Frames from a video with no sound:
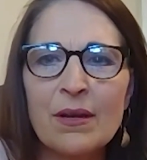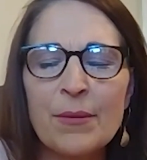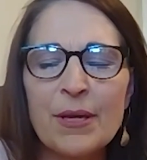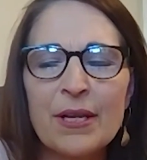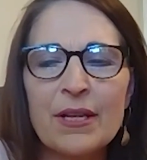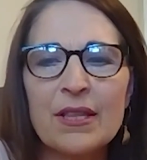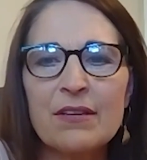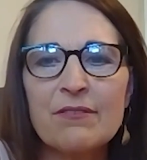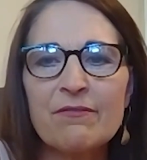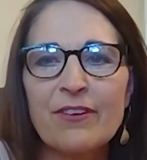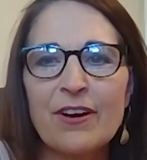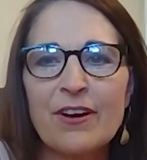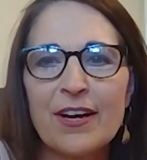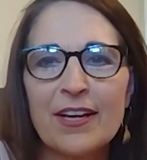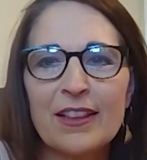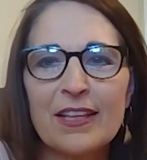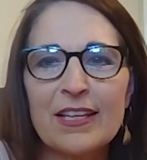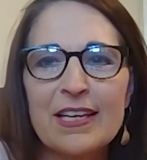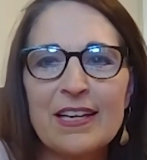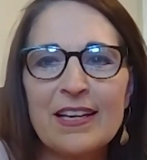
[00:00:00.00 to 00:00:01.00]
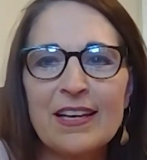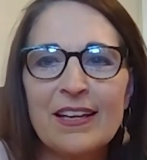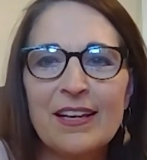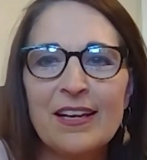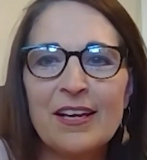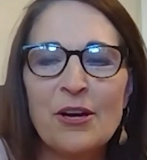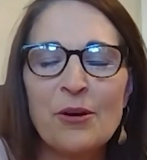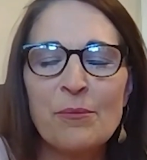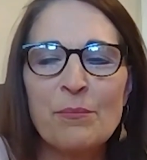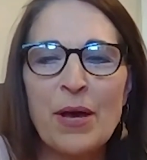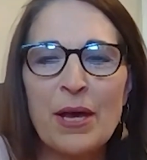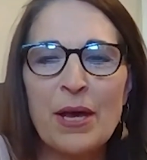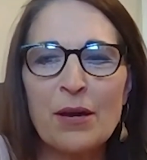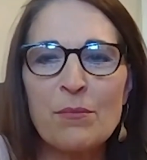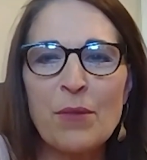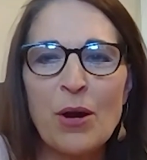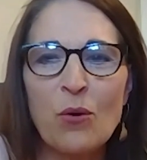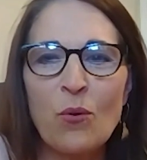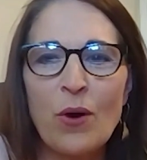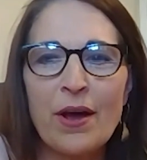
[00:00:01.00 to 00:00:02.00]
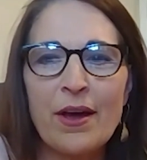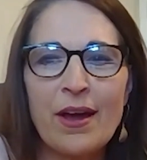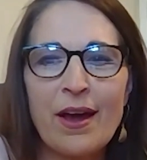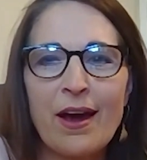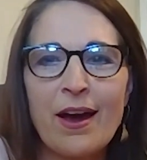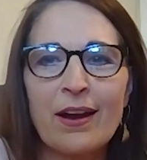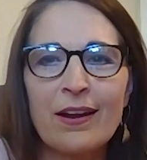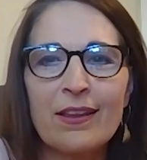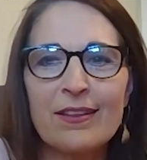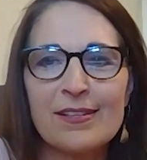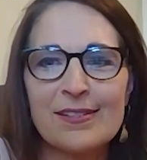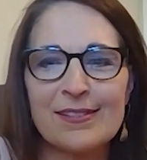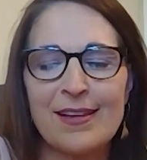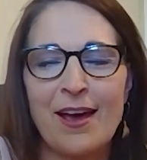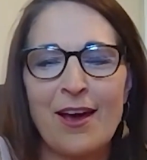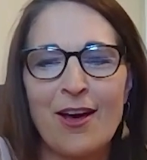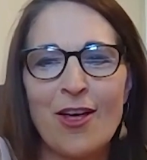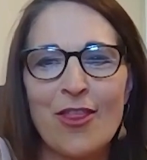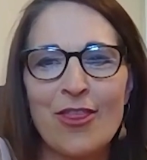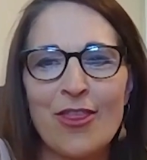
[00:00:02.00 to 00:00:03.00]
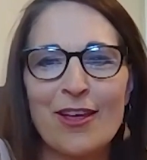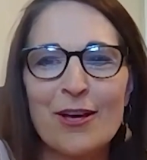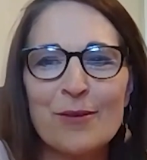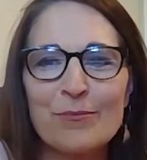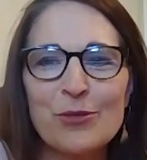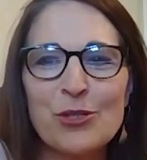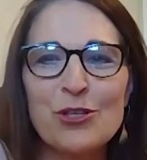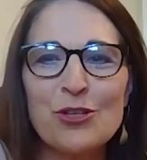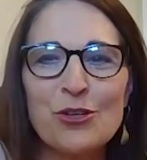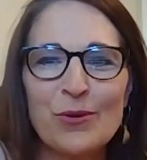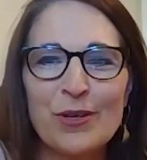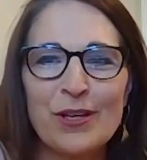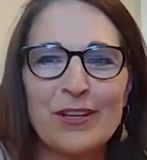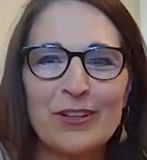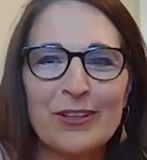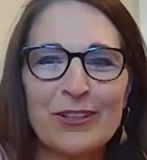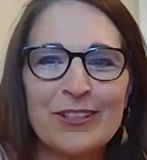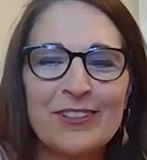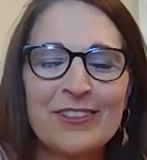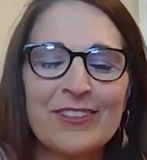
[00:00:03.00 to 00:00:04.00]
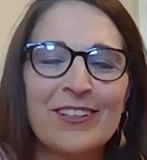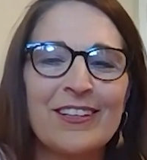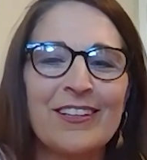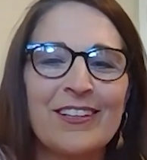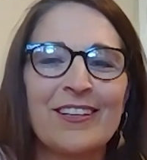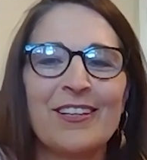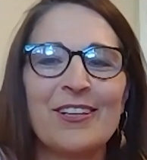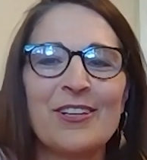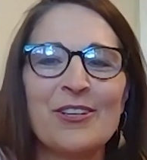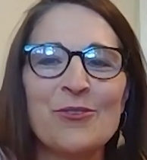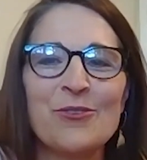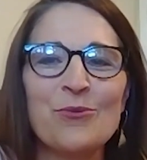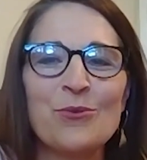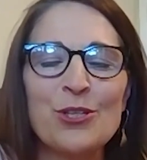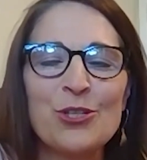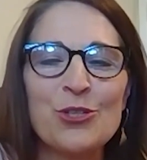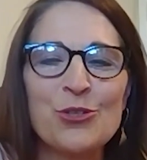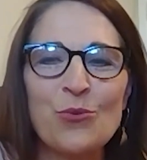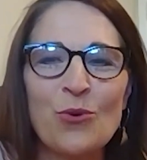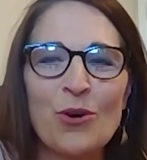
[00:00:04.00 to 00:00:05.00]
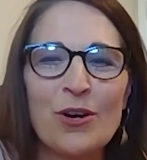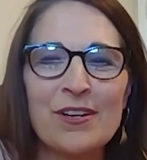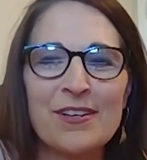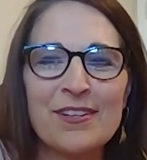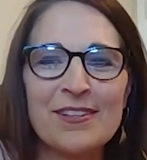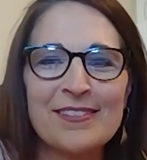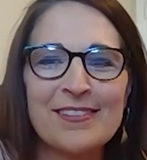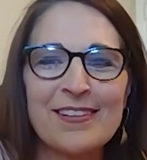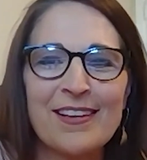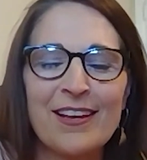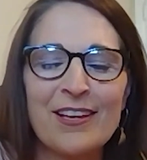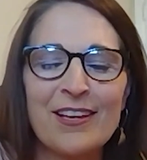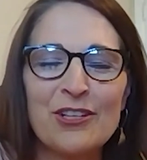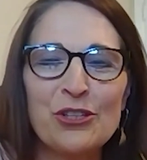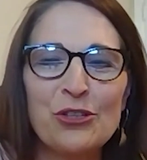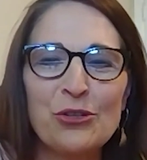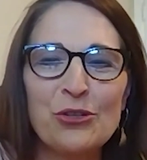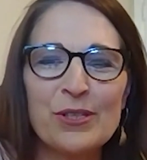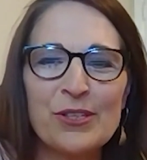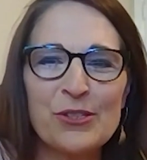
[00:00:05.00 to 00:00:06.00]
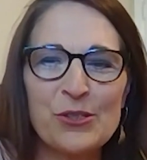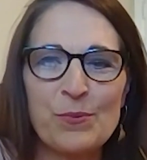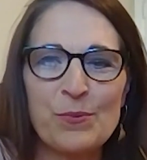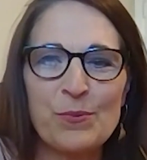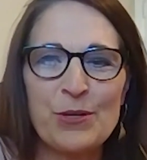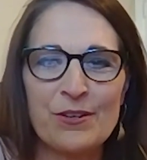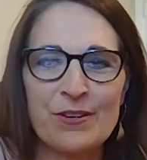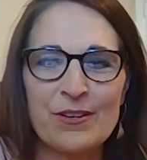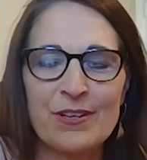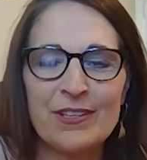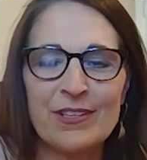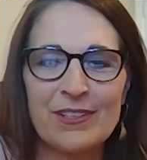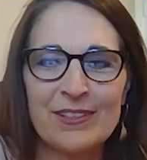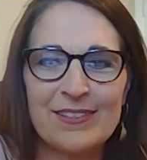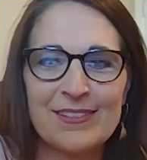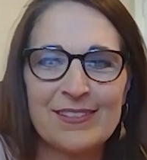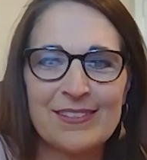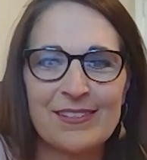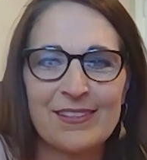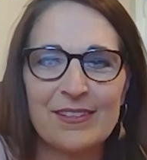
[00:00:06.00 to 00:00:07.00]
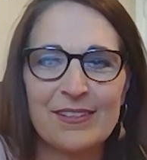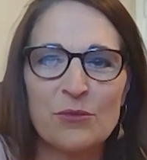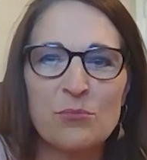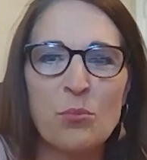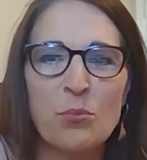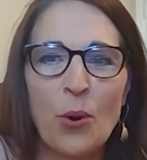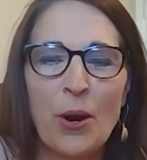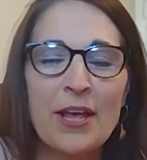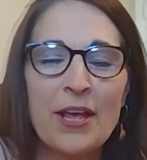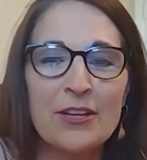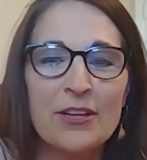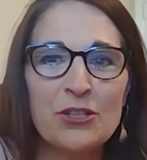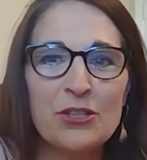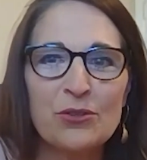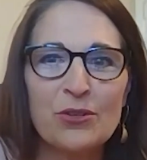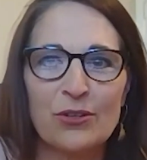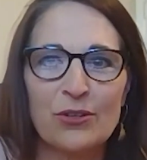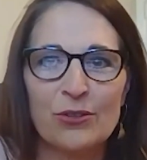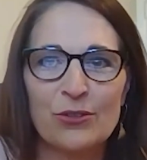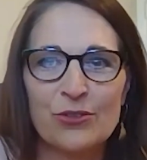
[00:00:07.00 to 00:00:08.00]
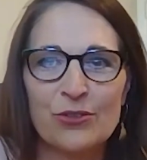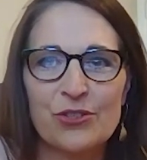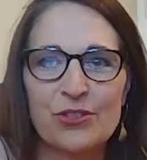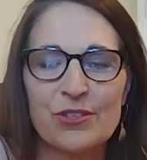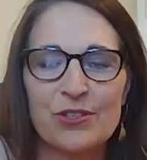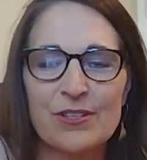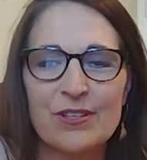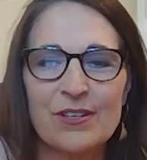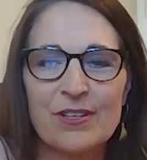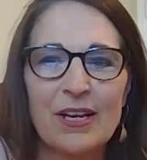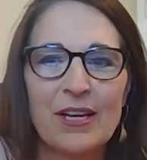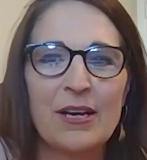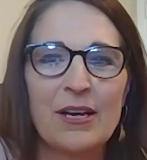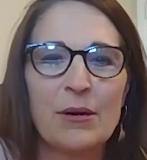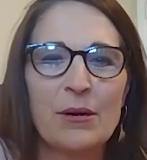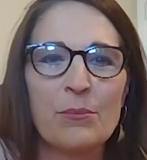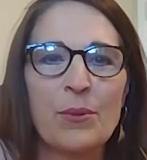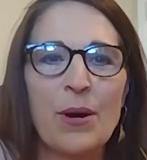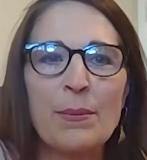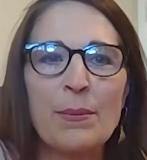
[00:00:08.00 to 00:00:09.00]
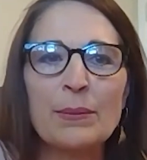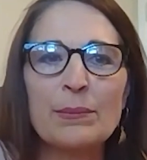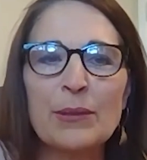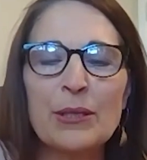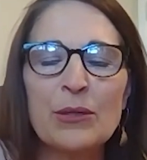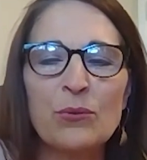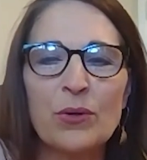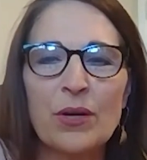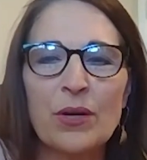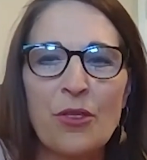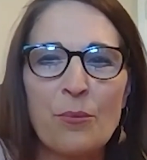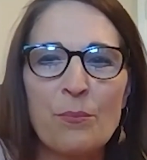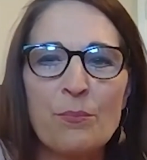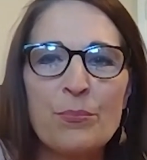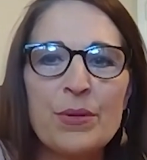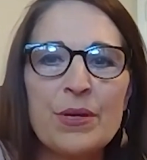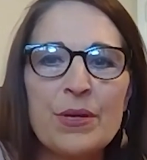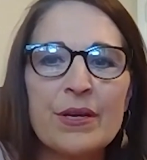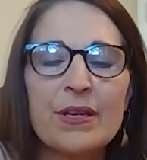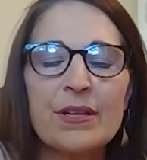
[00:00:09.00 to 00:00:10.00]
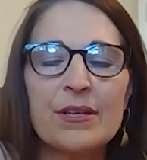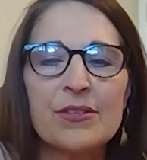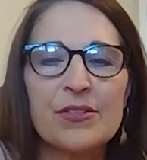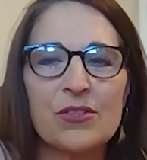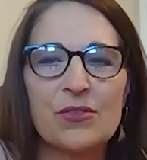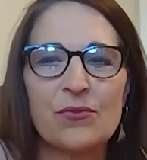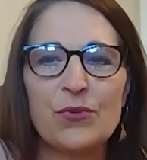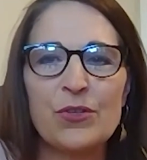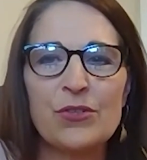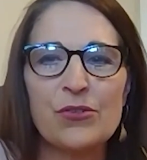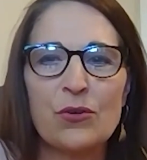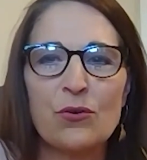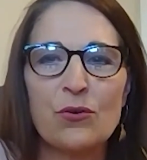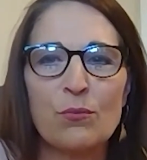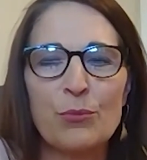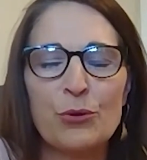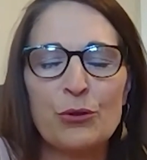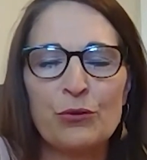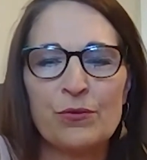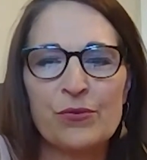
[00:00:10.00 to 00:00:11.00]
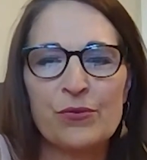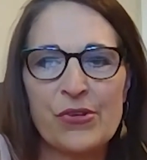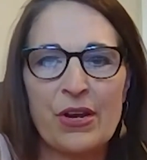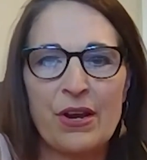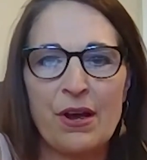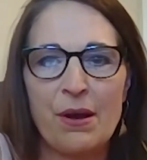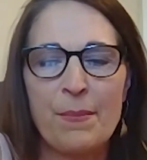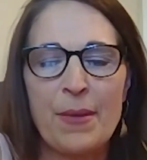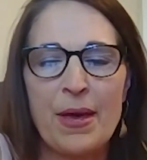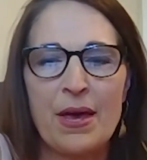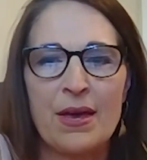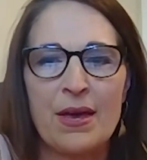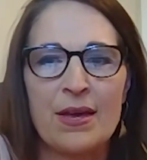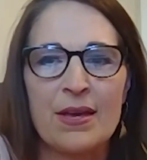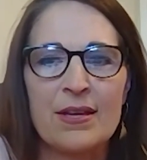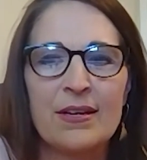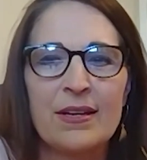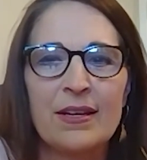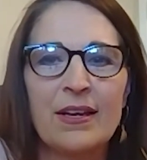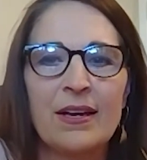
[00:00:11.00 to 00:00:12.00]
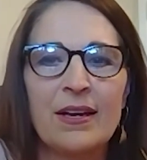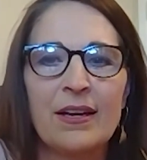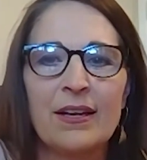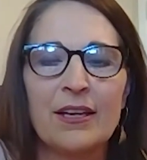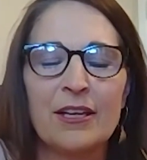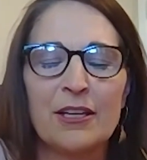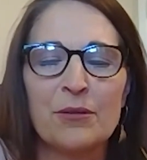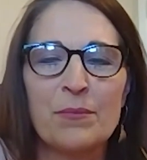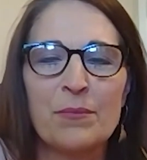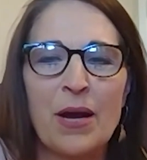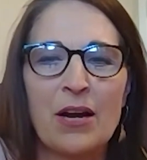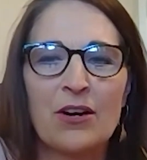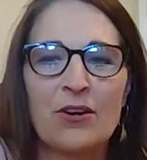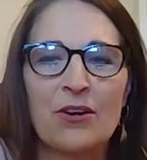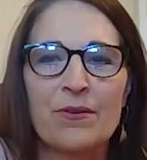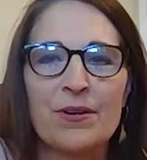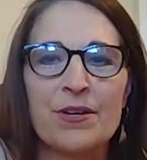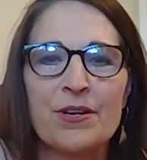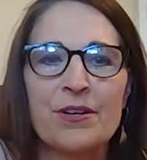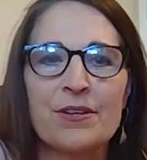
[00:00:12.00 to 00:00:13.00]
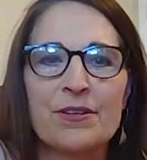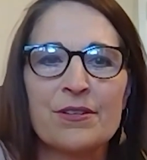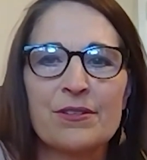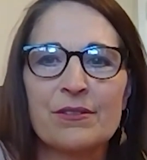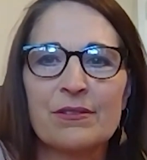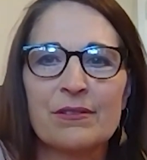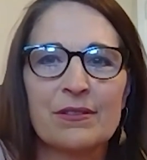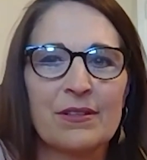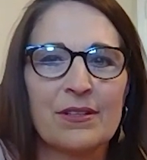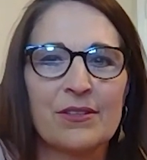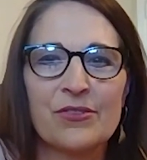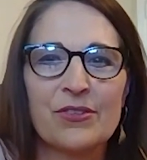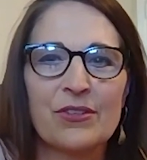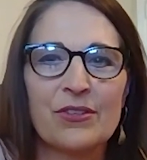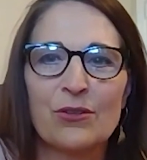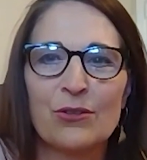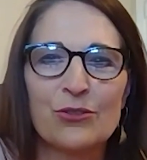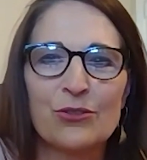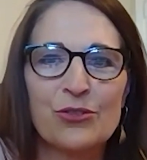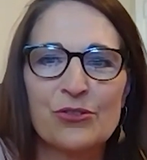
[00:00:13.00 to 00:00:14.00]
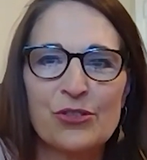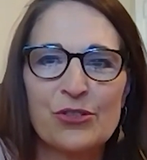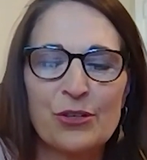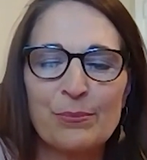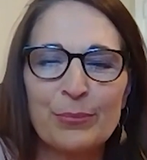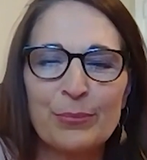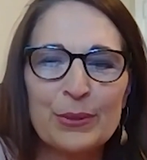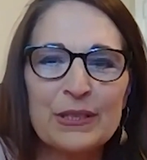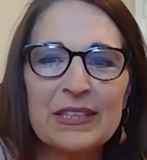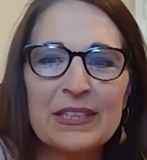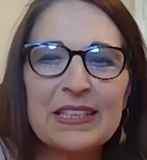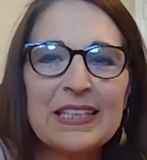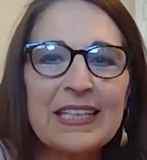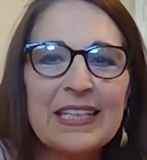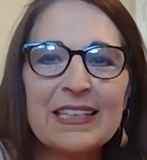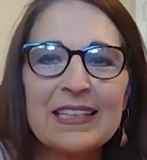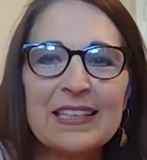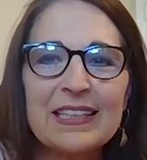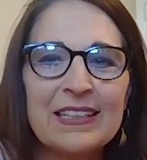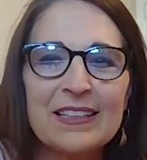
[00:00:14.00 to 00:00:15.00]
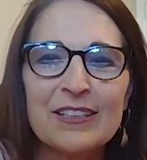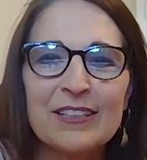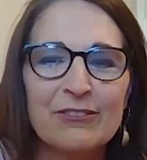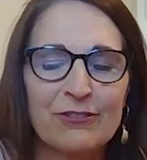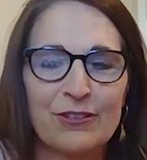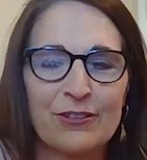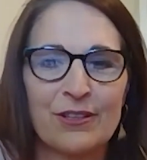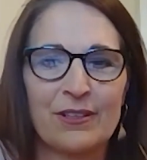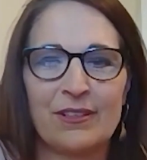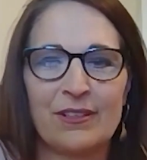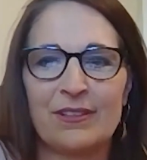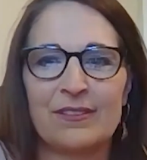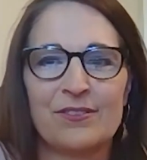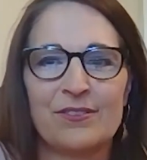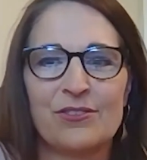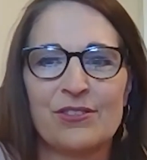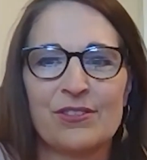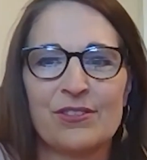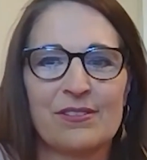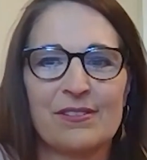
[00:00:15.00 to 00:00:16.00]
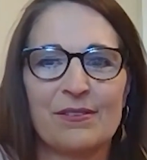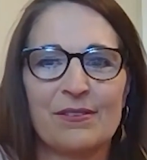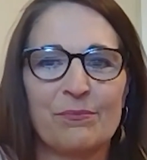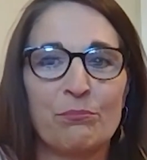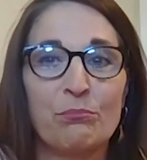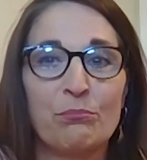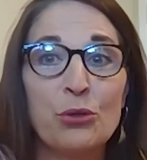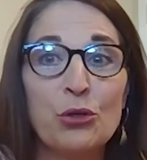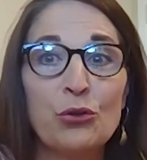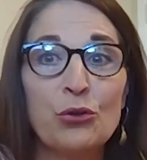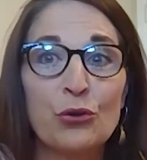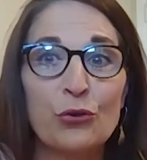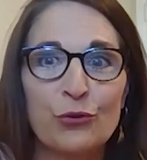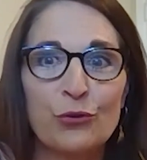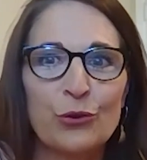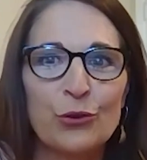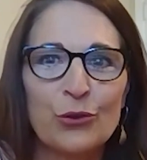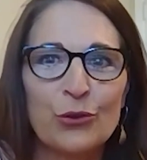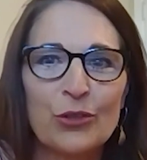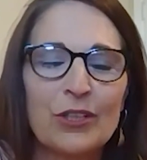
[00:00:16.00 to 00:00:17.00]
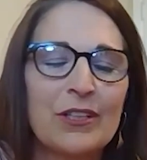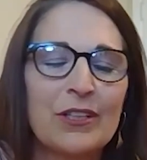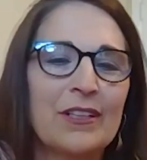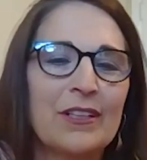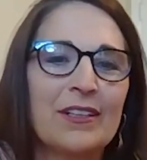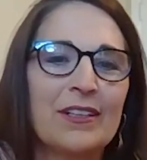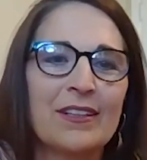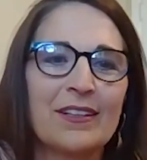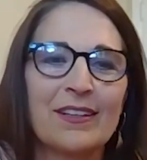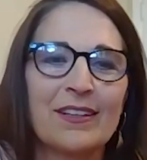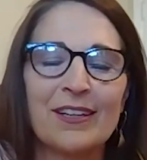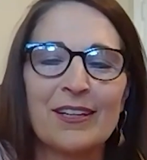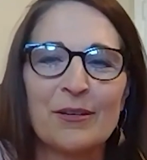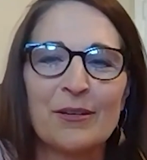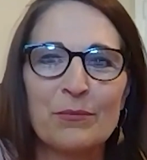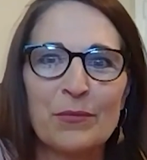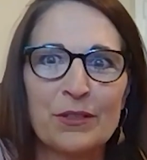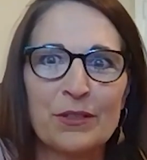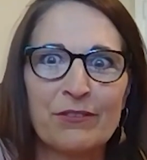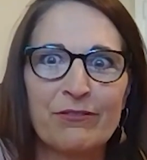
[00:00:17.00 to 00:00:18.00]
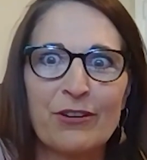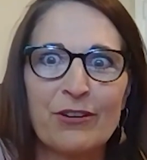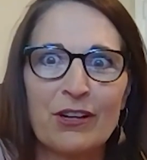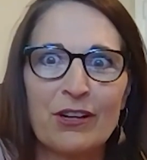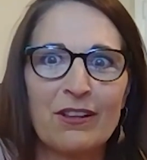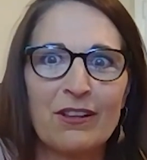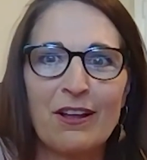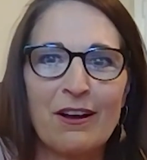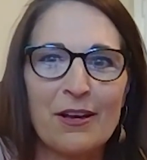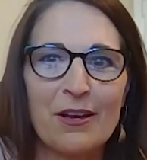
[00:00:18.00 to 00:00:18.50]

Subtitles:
And then finally, making my way out of the South up to New England, which was a new experience, a brand new culture, probably one of the biggest physical moves that I made in my career because the culture is completely different and just beautiful, different